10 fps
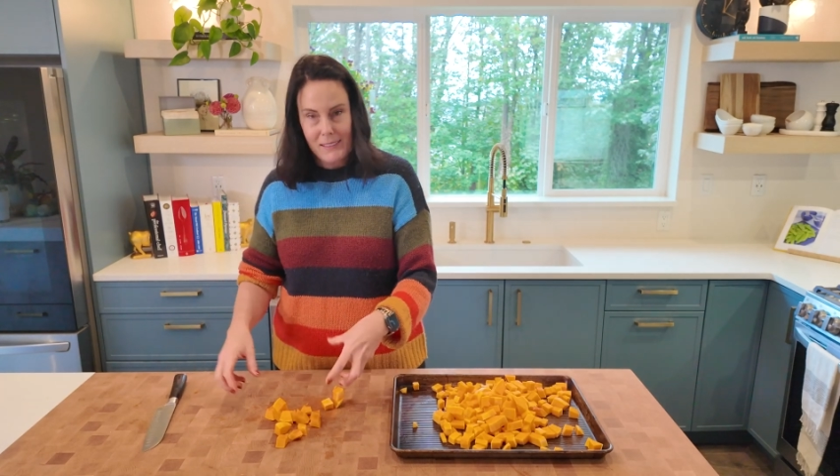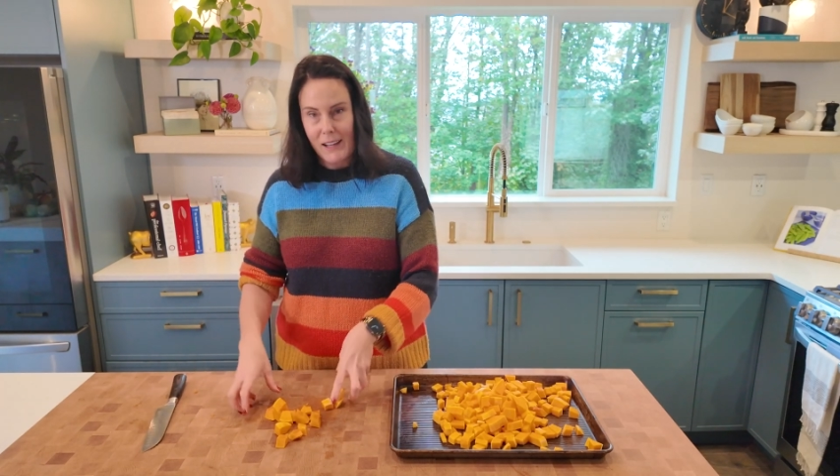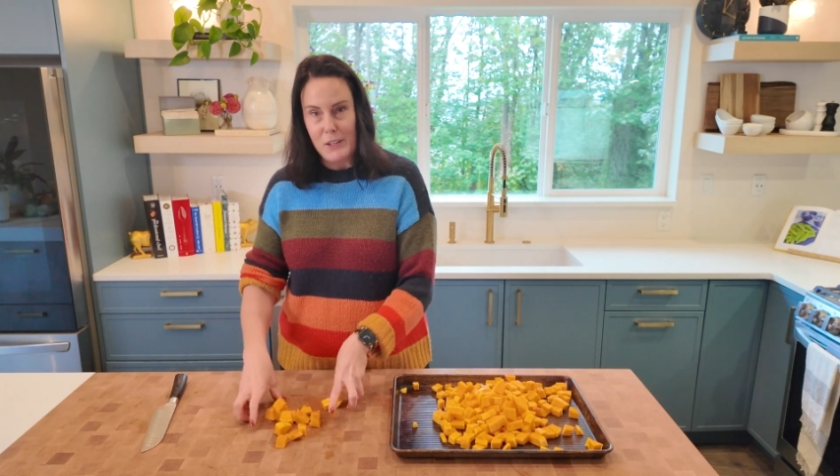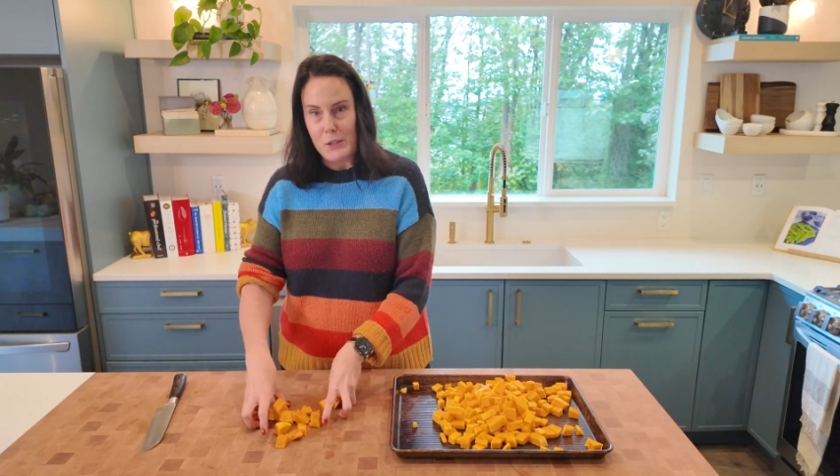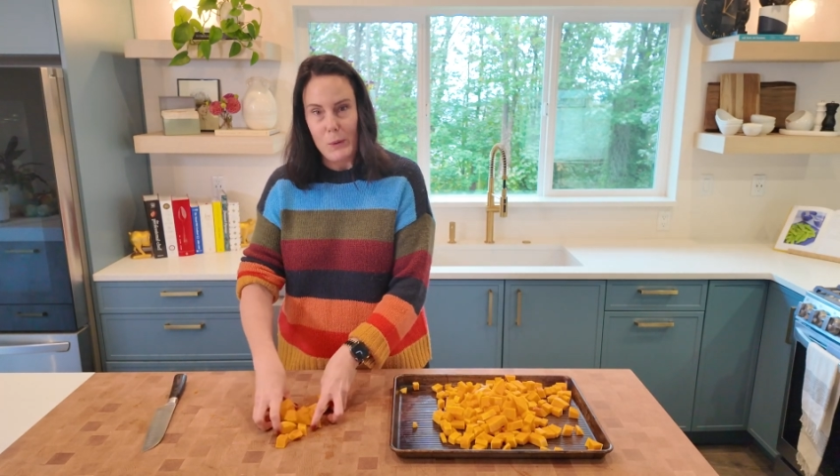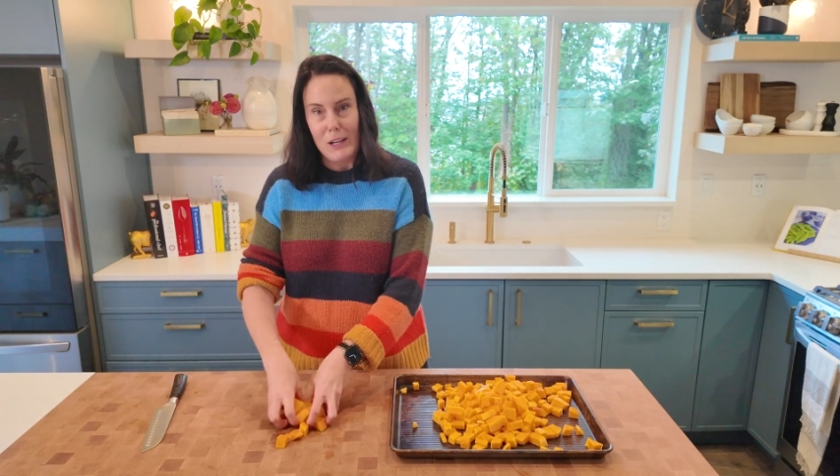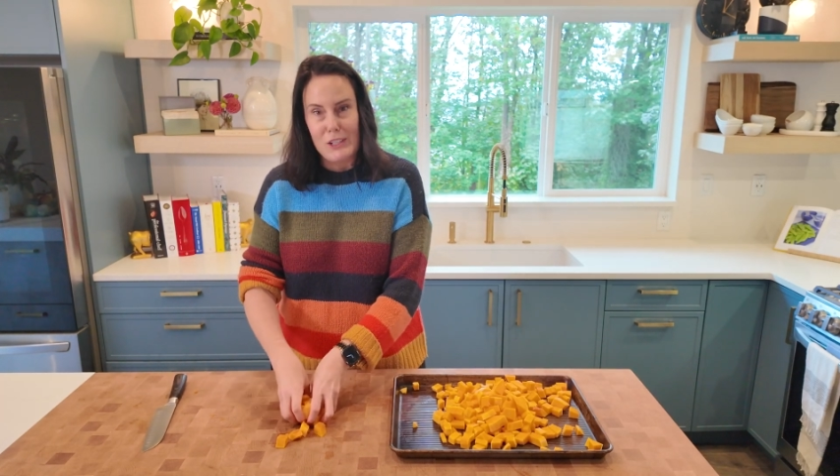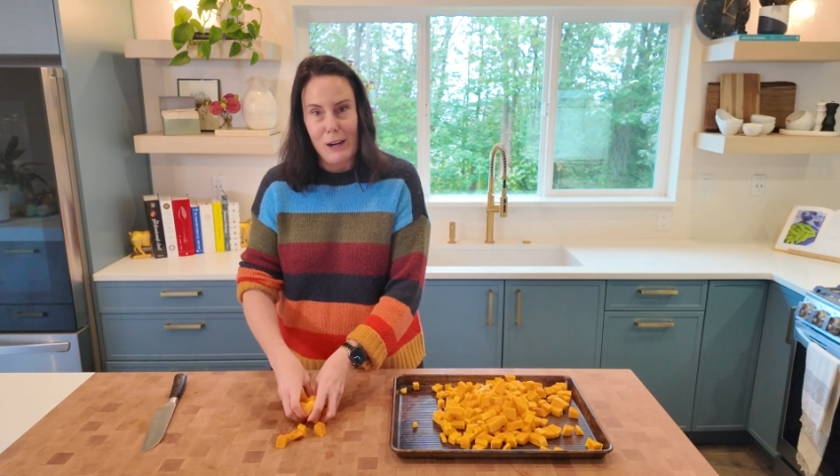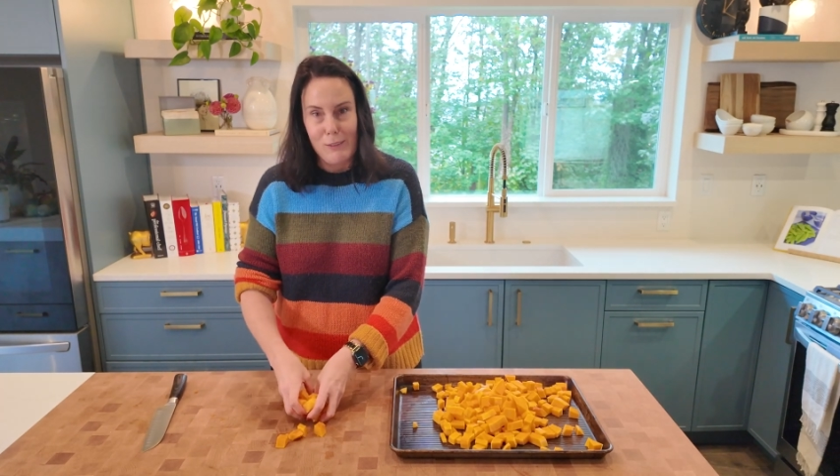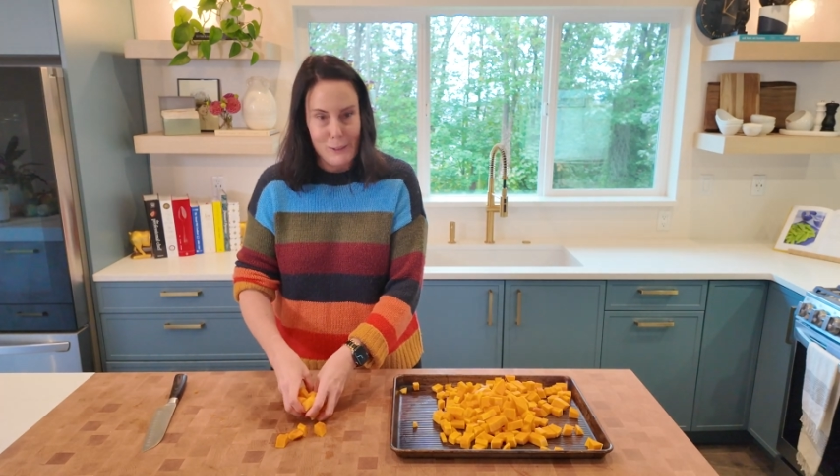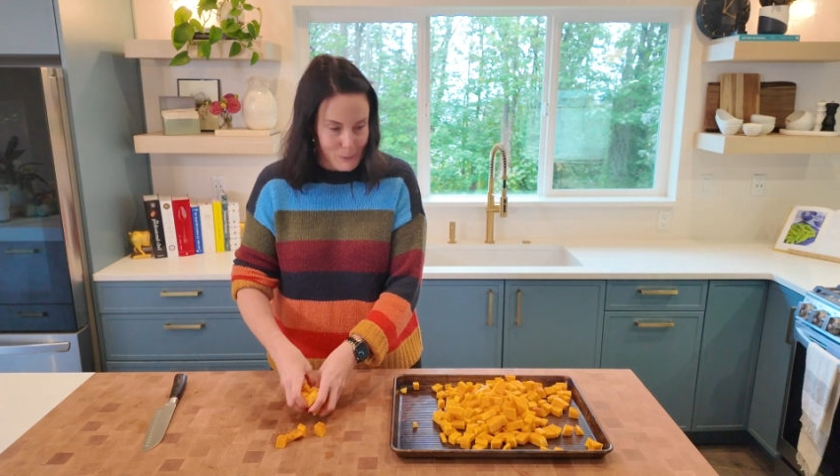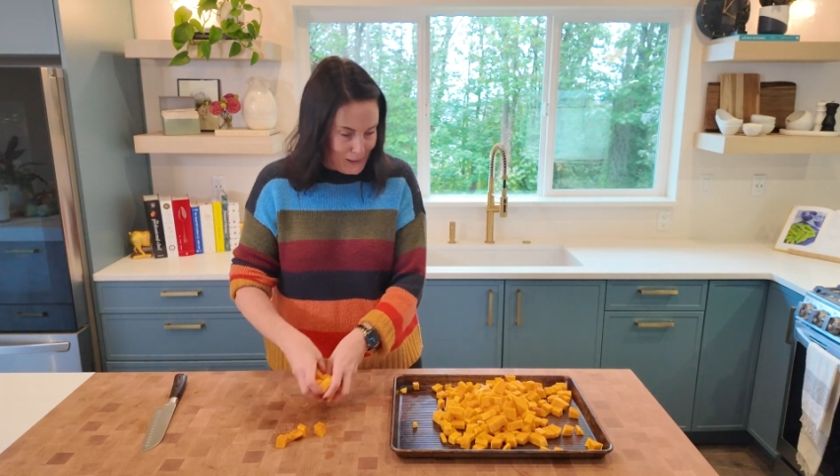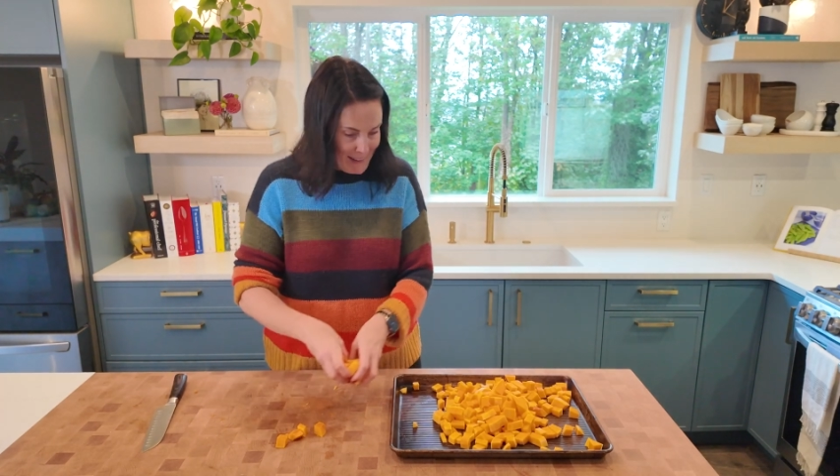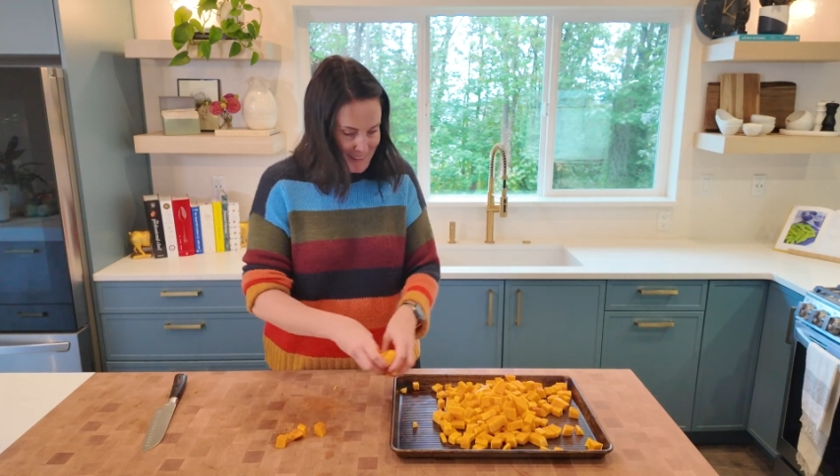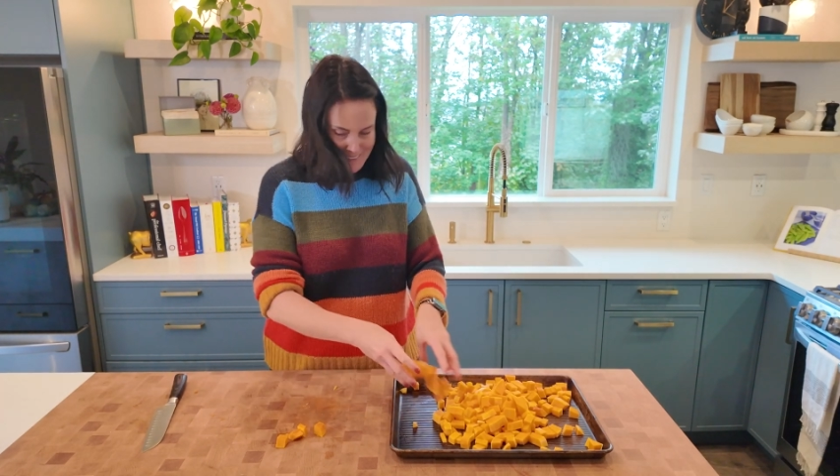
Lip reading: Cut your squash however you want.